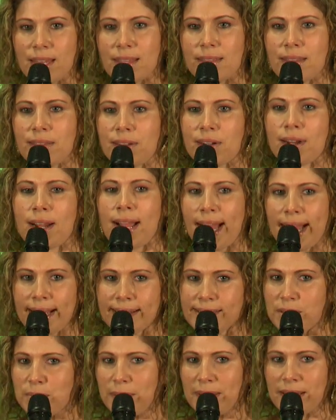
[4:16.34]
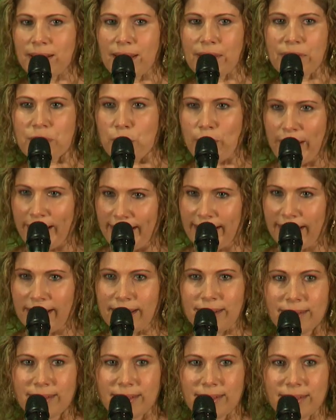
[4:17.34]
that there had to be another
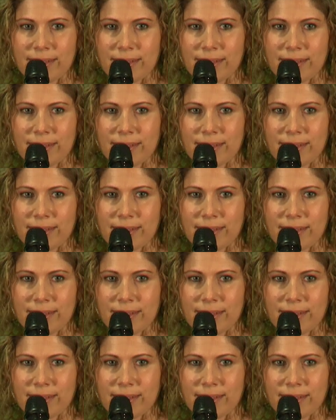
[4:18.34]
way.